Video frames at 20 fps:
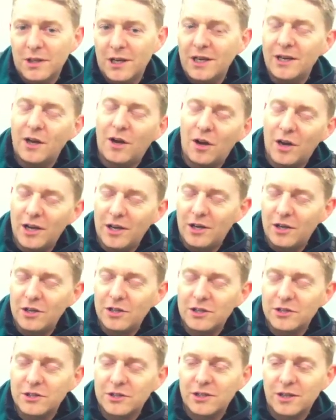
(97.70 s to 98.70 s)
and
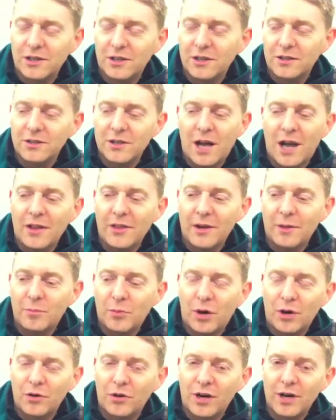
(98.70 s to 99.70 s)
HIARCS and other
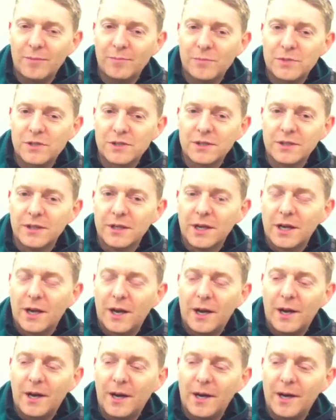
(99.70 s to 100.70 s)
programs.
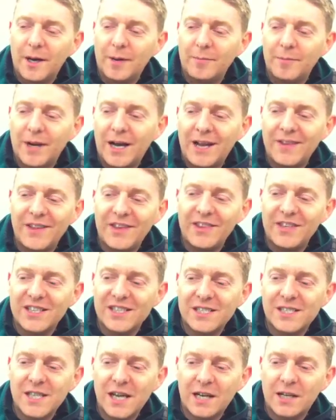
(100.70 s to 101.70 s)
Um, and then the
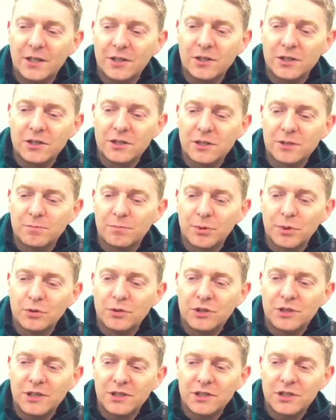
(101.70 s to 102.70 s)
second
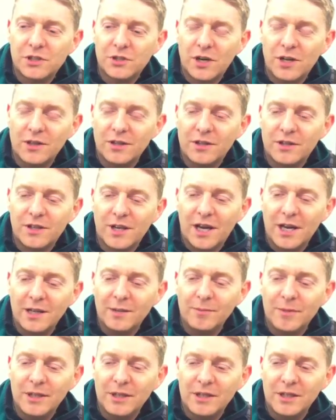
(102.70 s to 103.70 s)
boost in strength
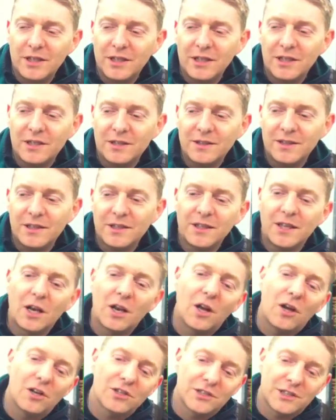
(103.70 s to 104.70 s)
came in the, in the
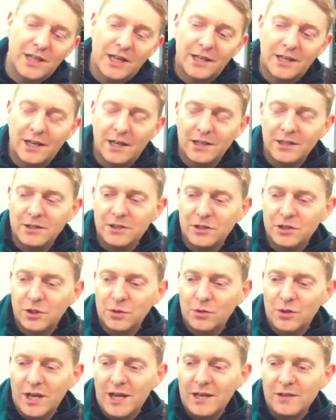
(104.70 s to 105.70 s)
last decade, the
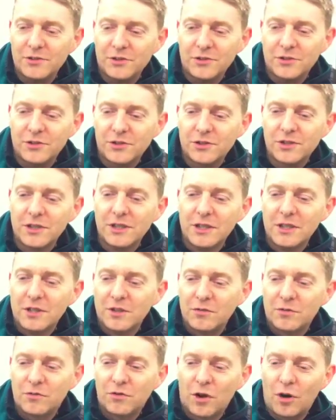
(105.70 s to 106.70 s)
two thousands,
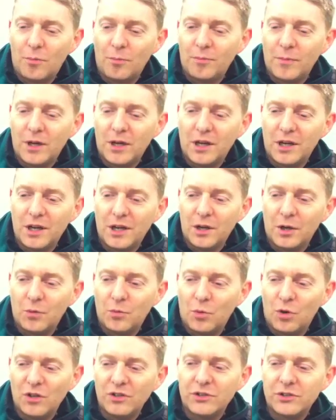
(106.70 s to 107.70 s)
from uh,
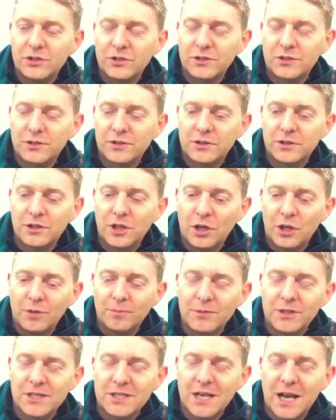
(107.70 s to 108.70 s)
what's
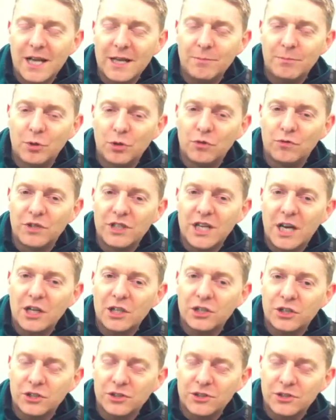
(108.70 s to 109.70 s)
termed as late move
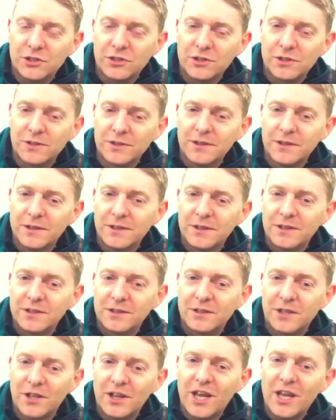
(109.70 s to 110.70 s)
reductions.
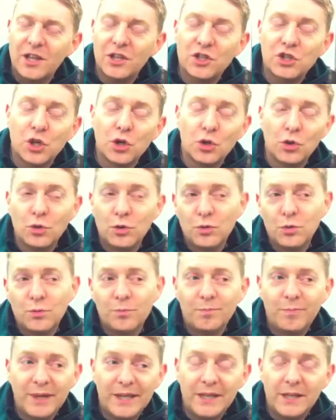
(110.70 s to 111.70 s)
So they're the two
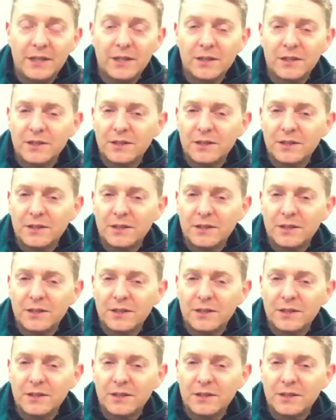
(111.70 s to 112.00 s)
big